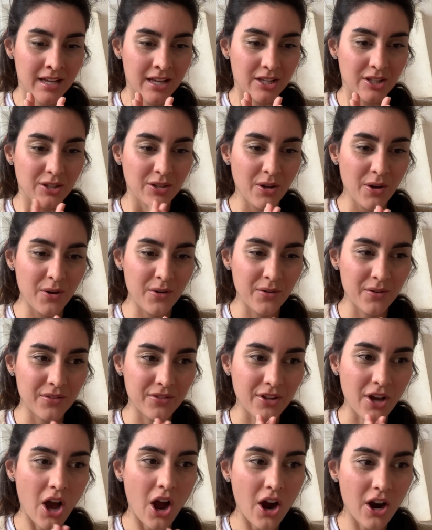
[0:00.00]
you know,
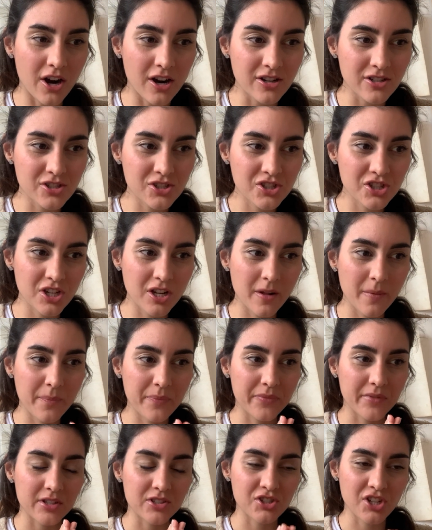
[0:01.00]
the hardship,
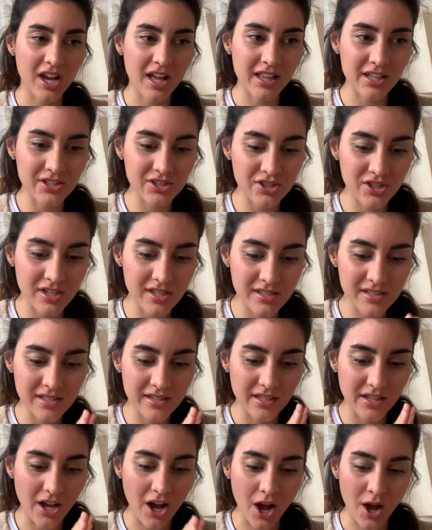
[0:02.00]
the challenges,
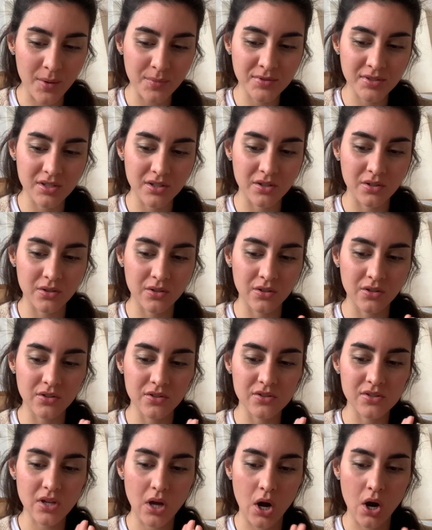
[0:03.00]
the
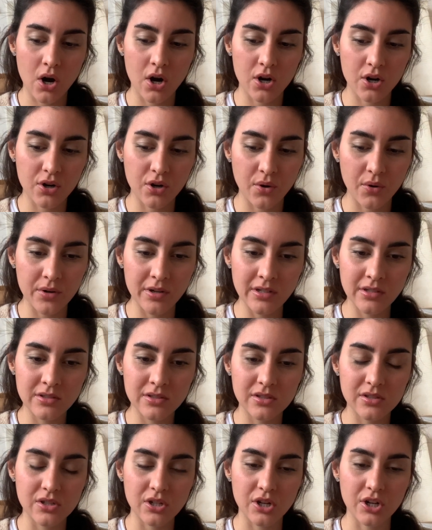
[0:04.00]
obstacles are going
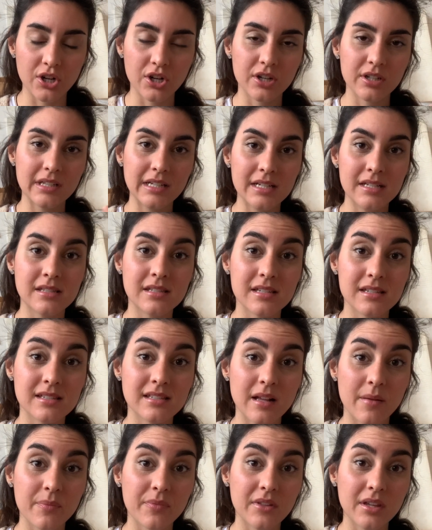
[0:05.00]
to turn into
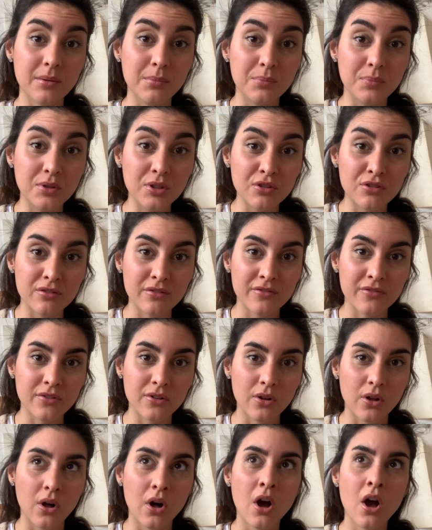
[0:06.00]
something
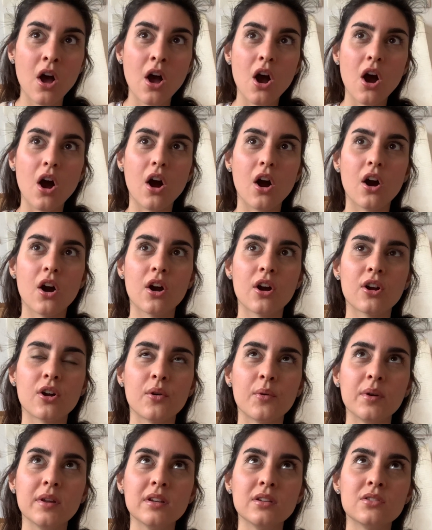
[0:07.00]
beautiful, are
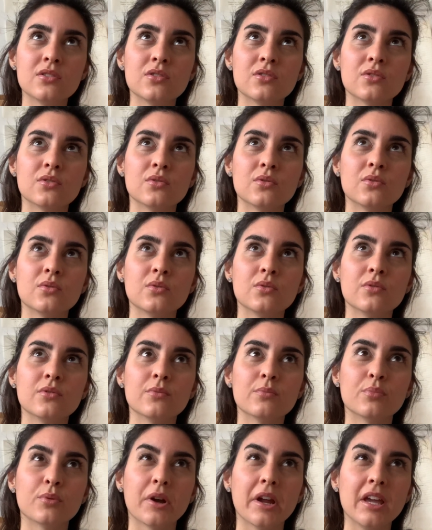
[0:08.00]
going to
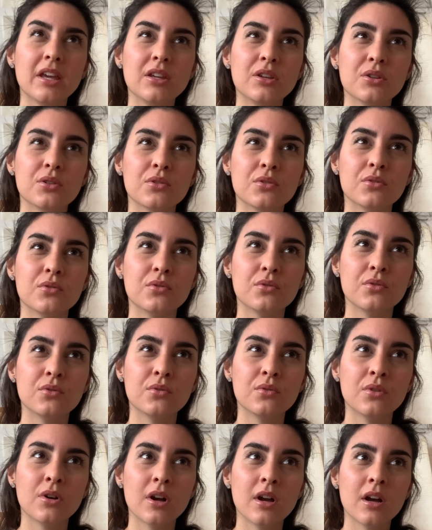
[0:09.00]
bring
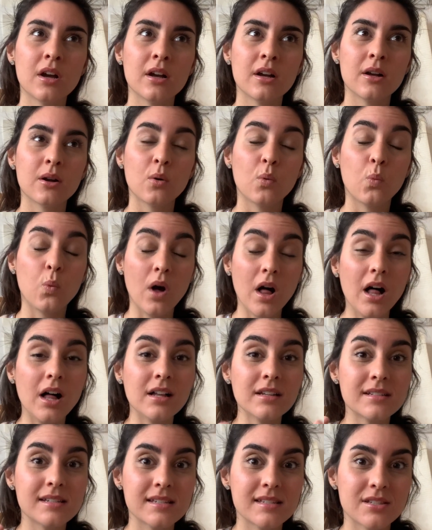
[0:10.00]
you
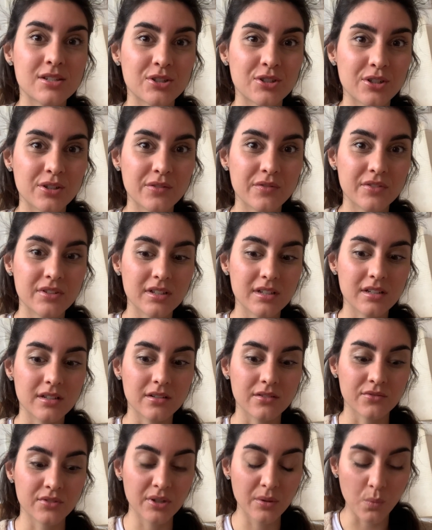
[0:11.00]
well-deserved
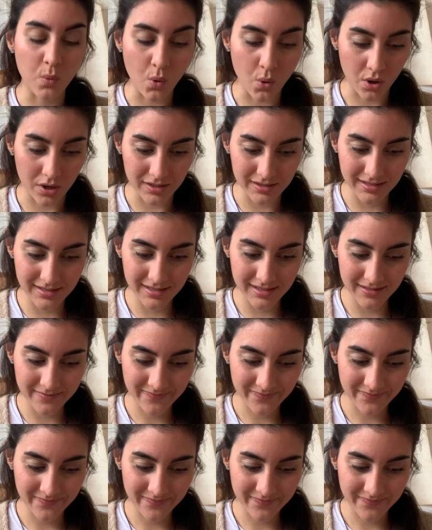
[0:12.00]
rewards.